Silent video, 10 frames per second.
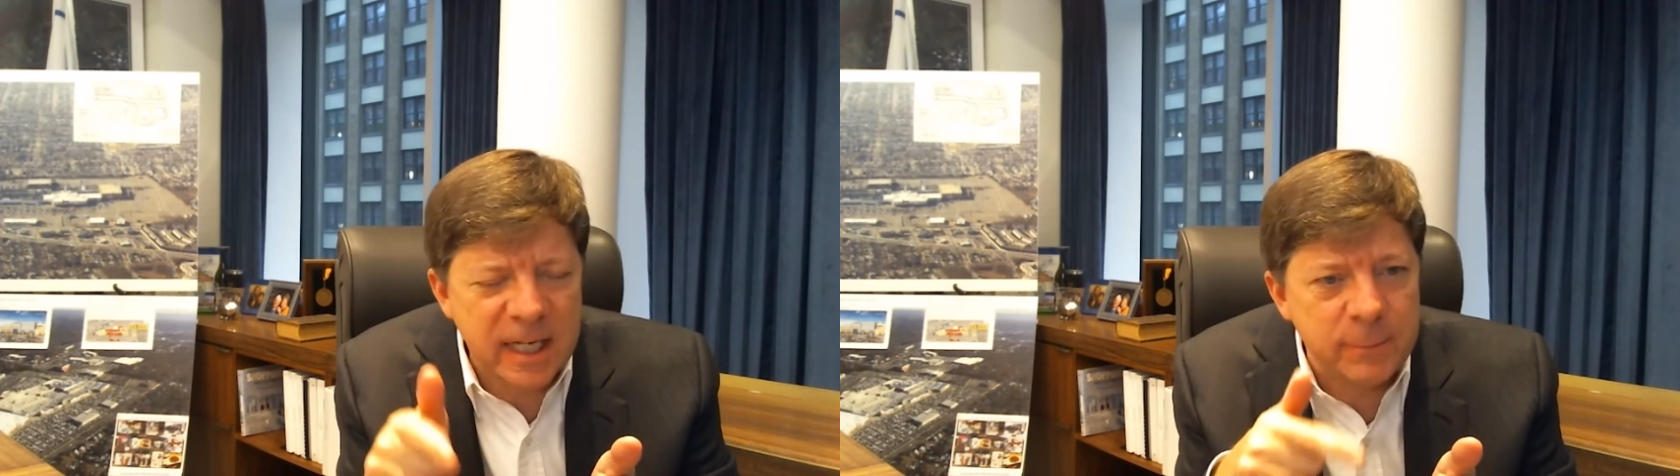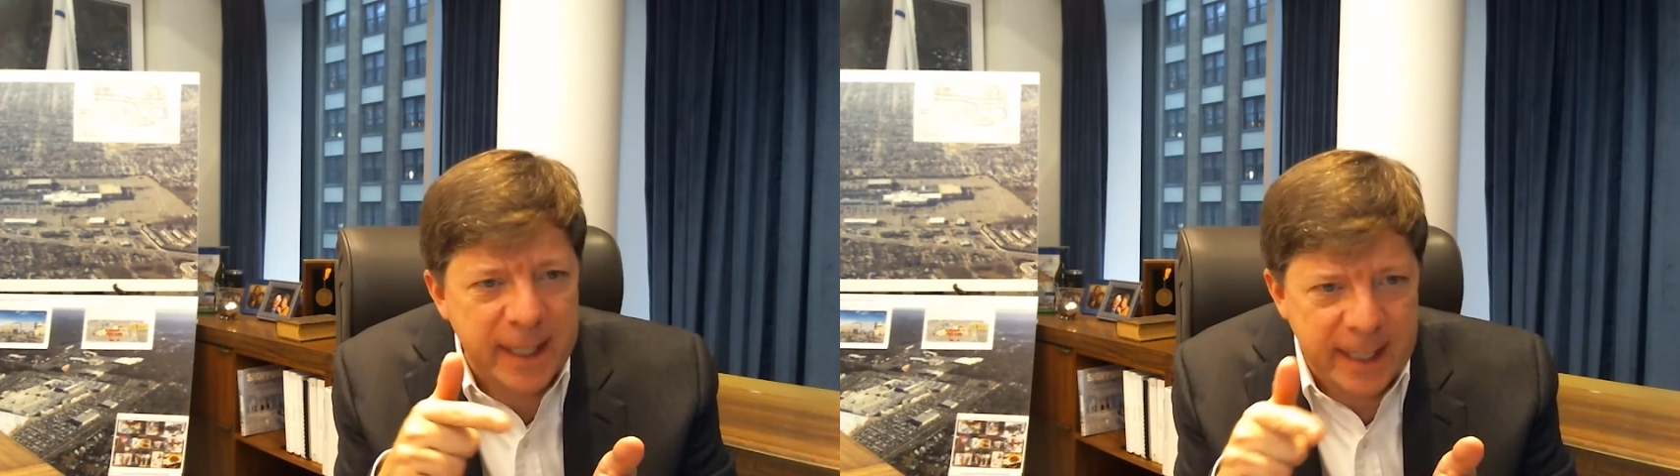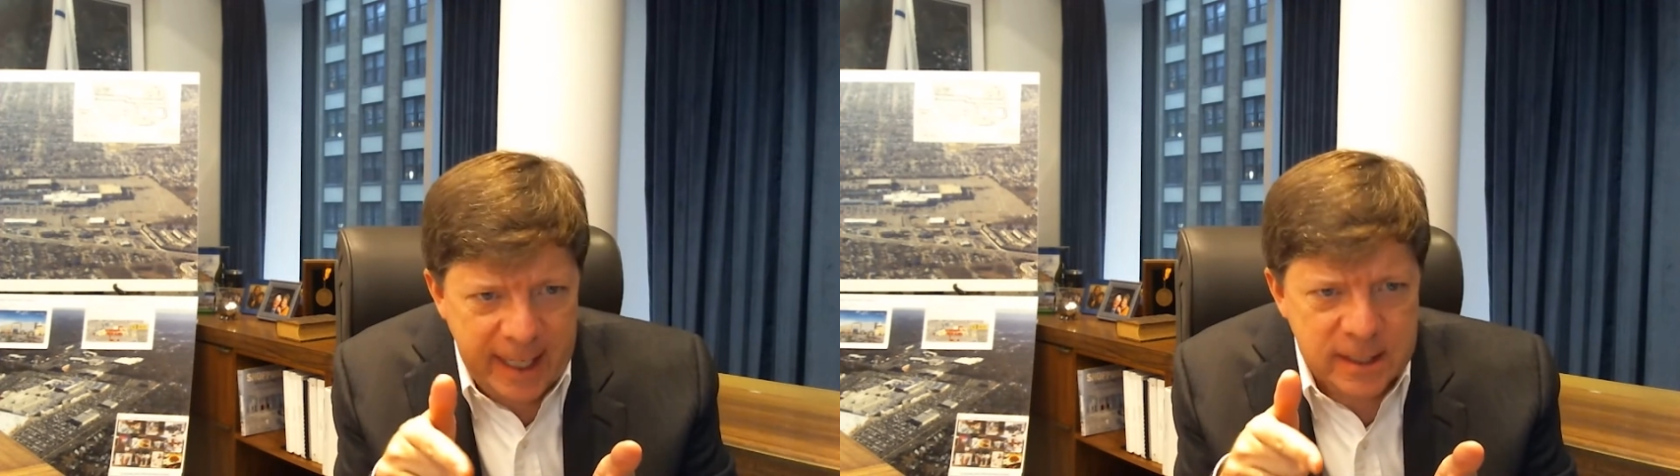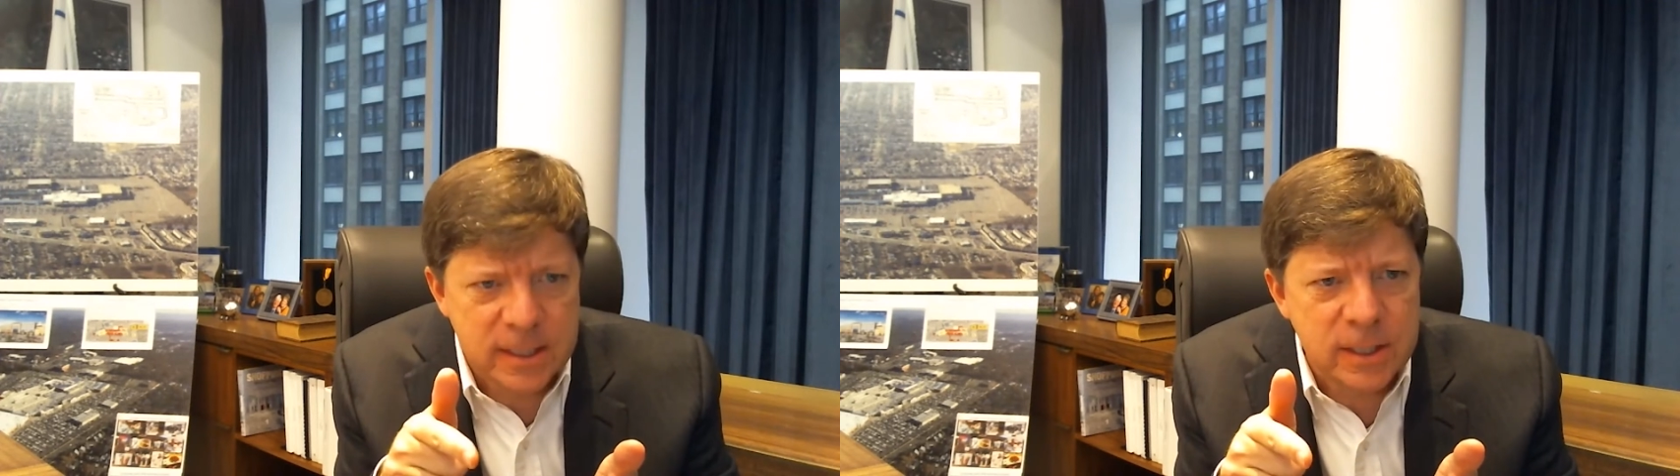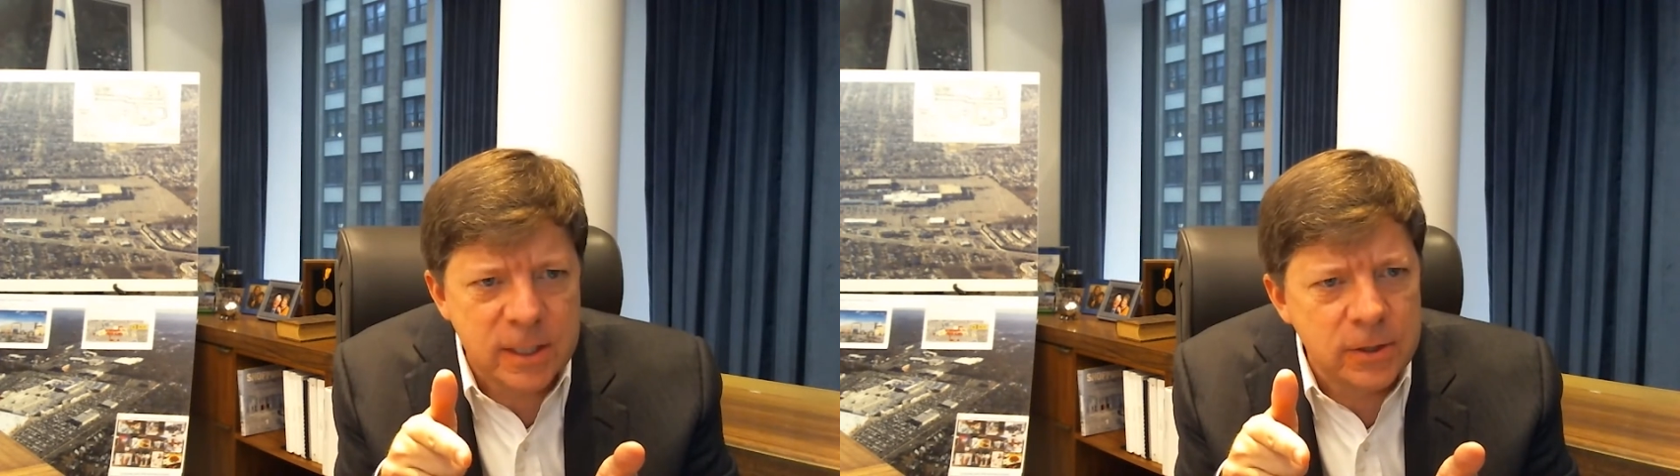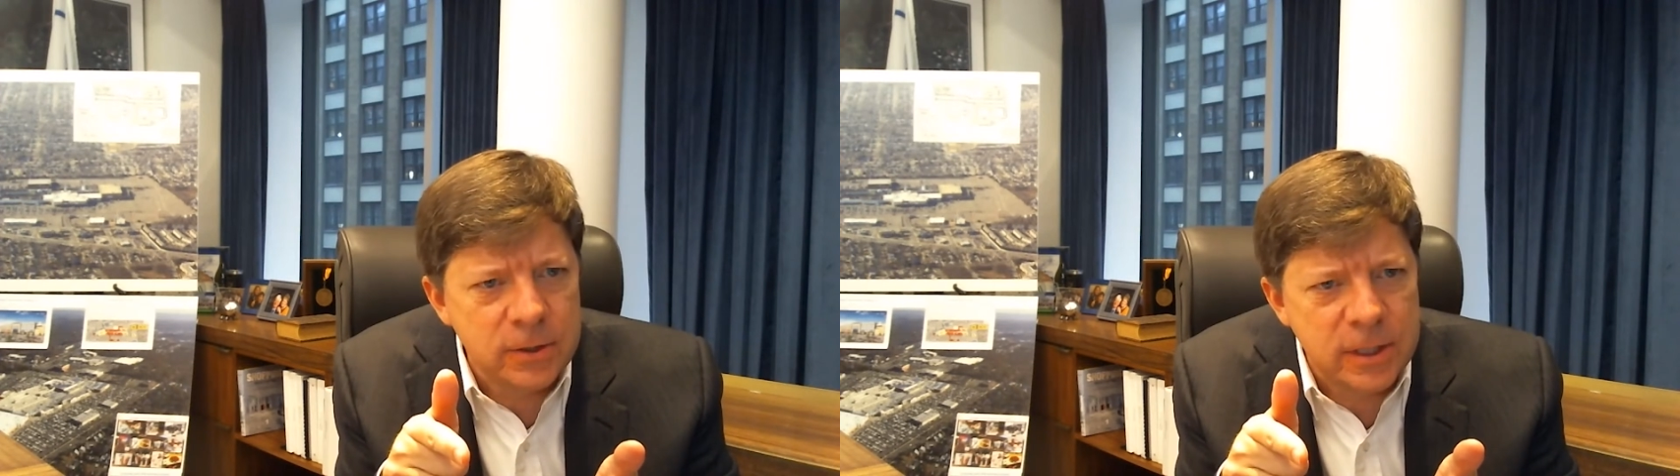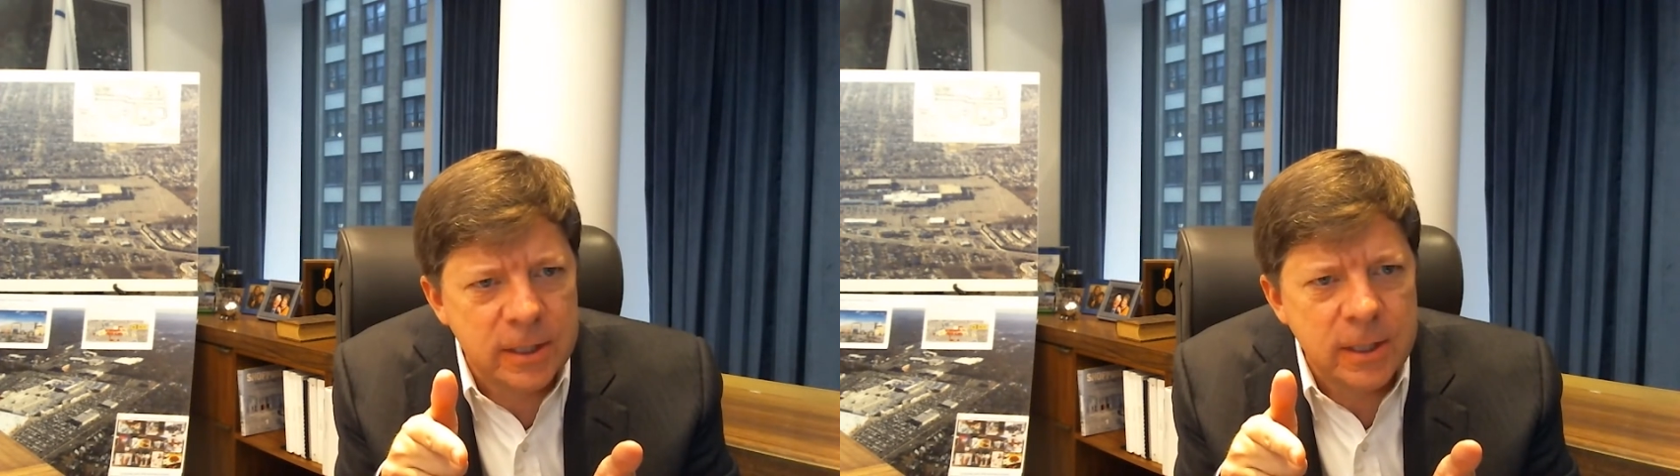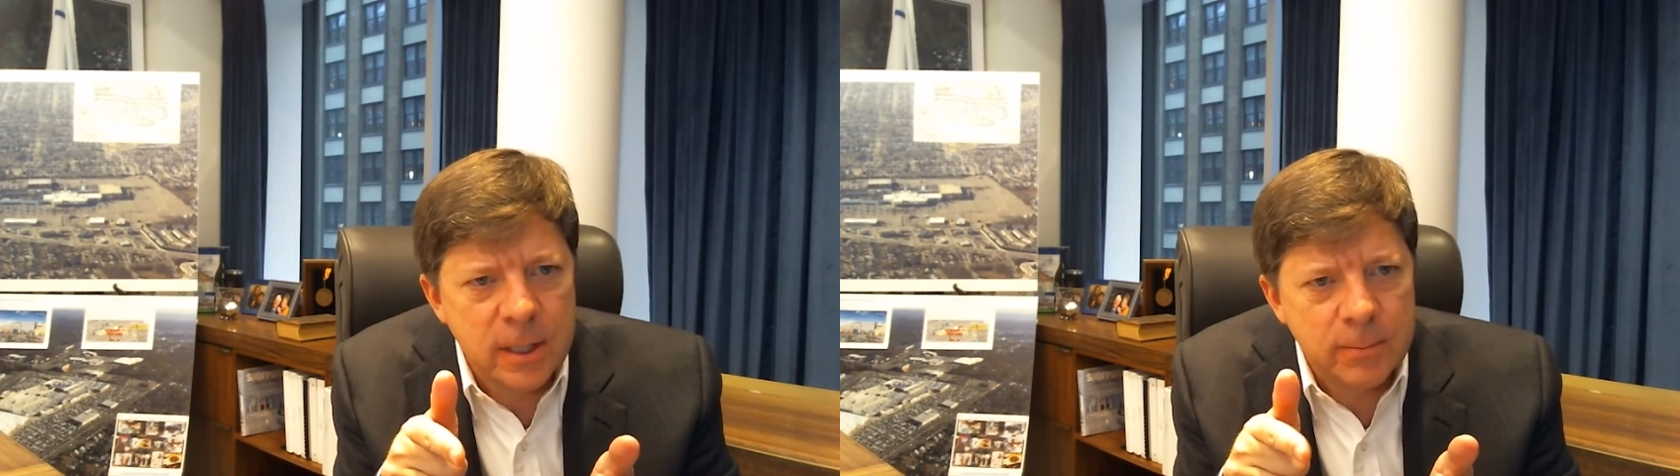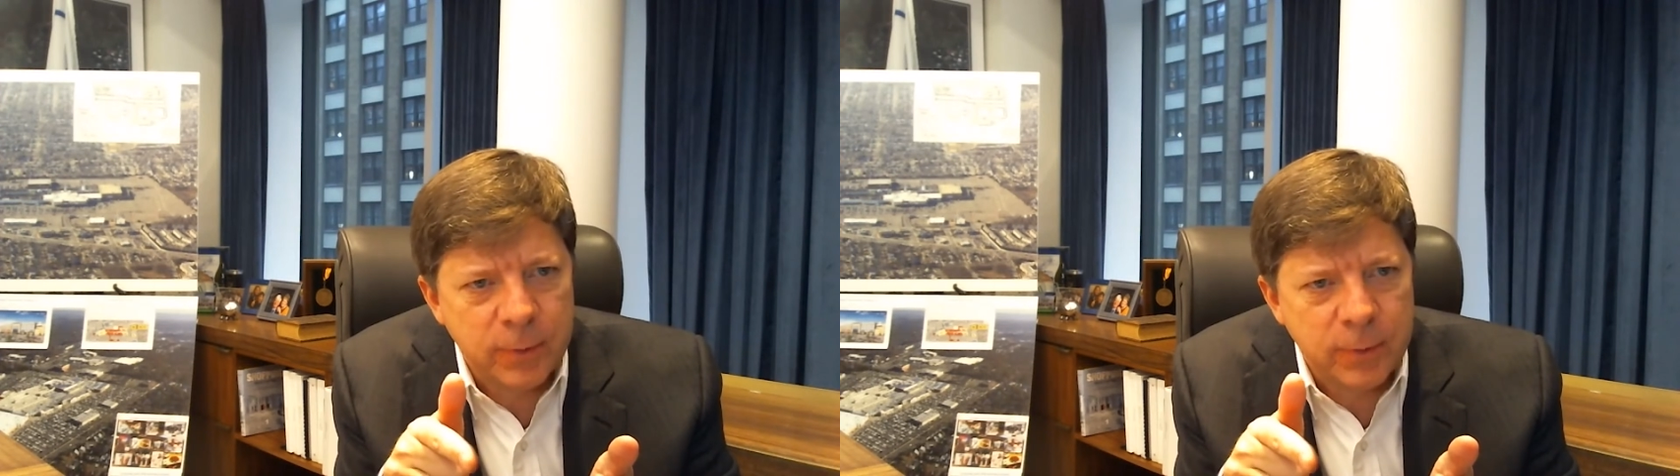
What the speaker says: that have been executed,